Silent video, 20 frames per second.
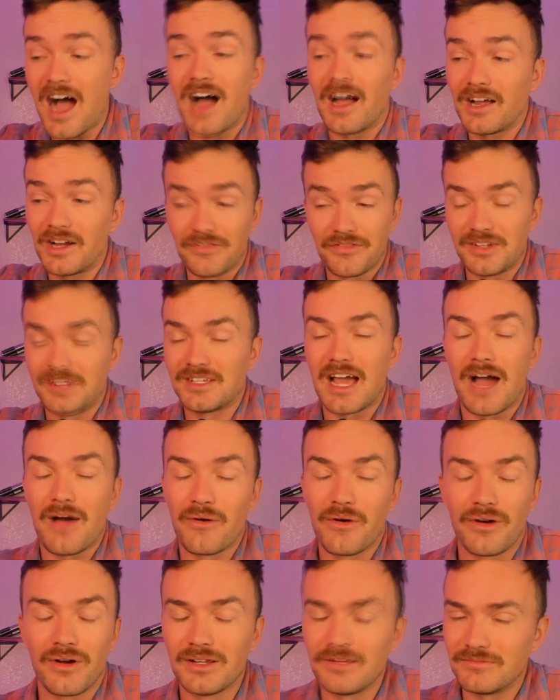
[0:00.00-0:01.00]
eye on the
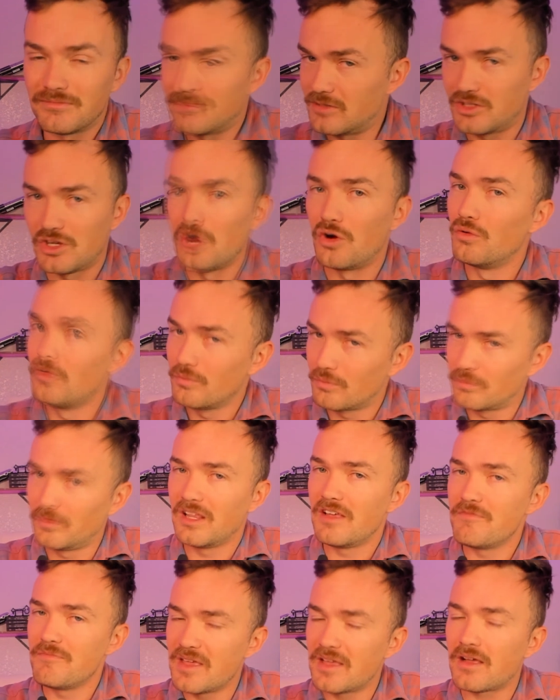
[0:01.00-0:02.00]
tower. And don't
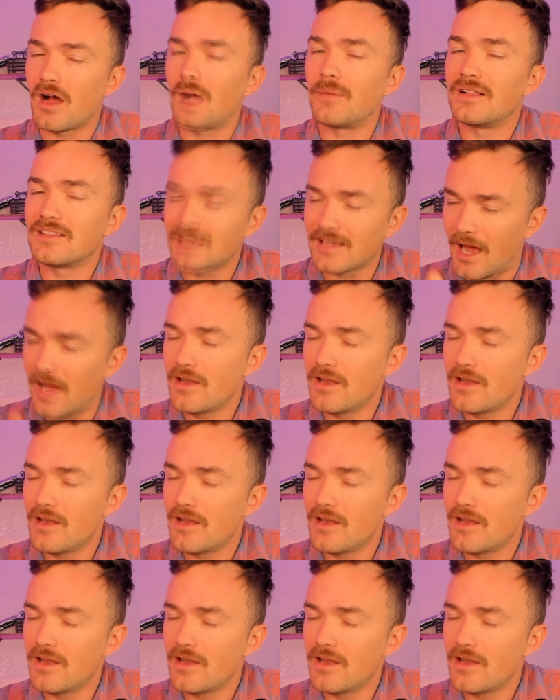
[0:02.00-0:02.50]
leave me comments.